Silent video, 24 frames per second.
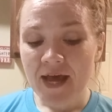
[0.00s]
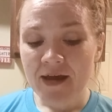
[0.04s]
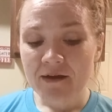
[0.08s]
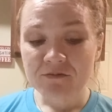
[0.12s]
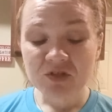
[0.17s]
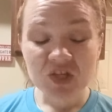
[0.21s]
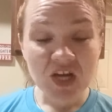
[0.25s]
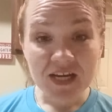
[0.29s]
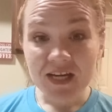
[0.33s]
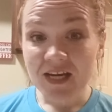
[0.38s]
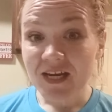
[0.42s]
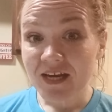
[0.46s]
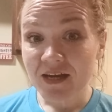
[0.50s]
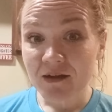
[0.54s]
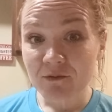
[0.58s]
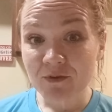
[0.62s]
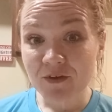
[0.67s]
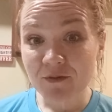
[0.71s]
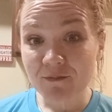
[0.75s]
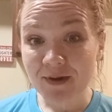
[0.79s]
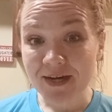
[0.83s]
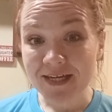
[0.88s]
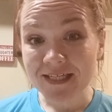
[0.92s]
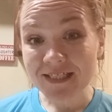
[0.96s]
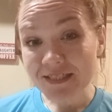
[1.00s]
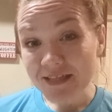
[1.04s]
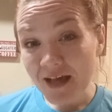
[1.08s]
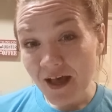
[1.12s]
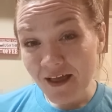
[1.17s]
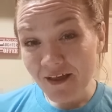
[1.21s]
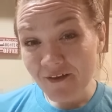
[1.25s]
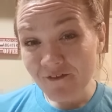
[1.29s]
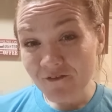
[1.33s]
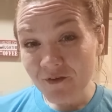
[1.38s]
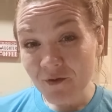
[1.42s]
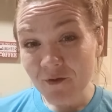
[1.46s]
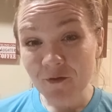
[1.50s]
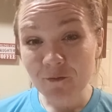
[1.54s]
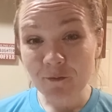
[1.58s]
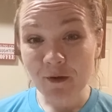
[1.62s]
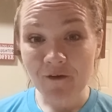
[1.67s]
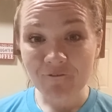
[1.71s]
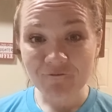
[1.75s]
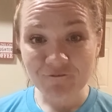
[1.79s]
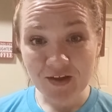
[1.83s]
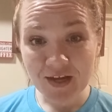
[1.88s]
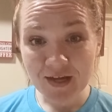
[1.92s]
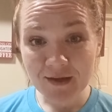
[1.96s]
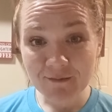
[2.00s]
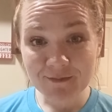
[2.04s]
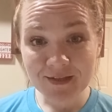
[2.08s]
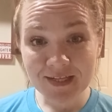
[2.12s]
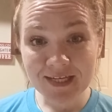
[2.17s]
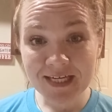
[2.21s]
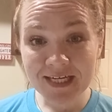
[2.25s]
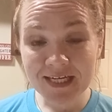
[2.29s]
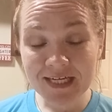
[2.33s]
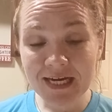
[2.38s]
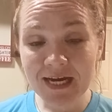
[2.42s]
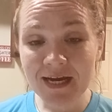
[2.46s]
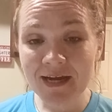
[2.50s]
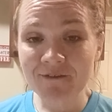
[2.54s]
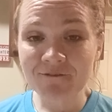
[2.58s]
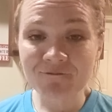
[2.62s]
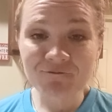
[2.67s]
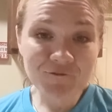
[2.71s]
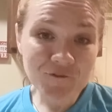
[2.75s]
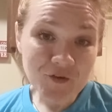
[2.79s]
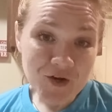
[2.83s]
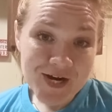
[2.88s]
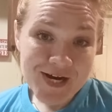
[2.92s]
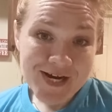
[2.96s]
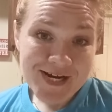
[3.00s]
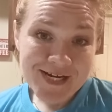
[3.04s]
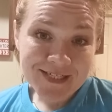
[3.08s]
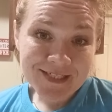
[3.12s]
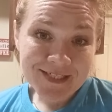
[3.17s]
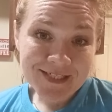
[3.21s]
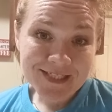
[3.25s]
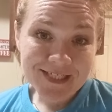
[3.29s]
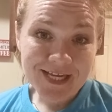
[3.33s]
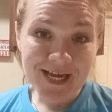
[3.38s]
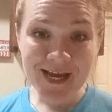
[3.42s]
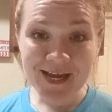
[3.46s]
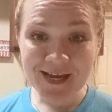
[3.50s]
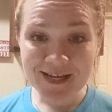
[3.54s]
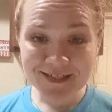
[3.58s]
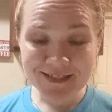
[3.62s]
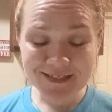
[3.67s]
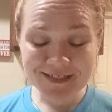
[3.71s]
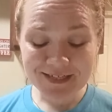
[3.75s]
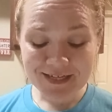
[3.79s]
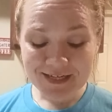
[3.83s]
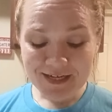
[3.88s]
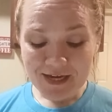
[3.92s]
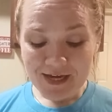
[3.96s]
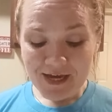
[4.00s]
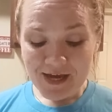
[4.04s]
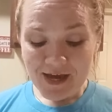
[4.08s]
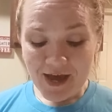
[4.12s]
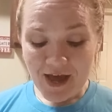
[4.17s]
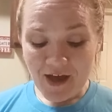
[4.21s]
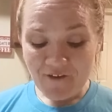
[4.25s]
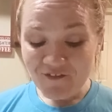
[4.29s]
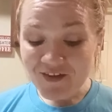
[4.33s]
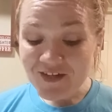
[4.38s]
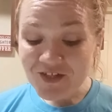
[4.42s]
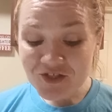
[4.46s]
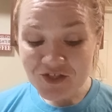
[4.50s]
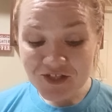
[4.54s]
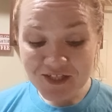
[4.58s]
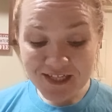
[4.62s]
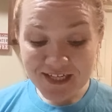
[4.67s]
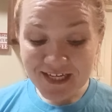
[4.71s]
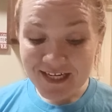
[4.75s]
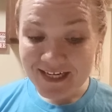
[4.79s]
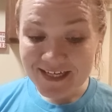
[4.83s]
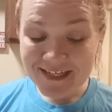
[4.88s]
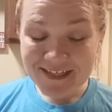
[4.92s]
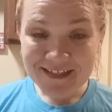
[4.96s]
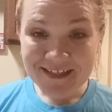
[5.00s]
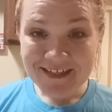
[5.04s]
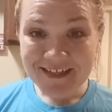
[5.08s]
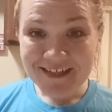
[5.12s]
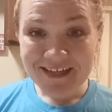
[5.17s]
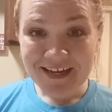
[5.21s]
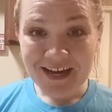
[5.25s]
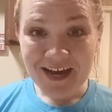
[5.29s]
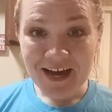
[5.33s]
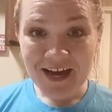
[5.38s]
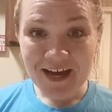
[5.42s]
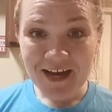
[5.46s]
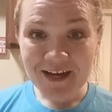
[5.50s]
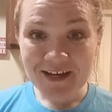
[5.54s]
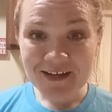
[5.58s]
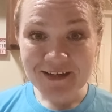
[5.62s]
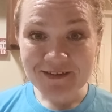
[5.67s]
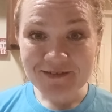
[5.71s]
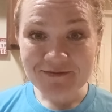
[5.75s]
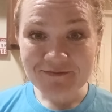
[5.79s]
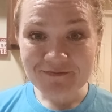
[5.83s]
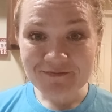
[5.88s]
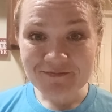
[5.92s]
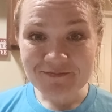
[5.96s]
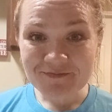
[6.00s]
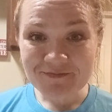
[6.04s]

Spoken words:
checking in with myself and with my family and friends, and eventually my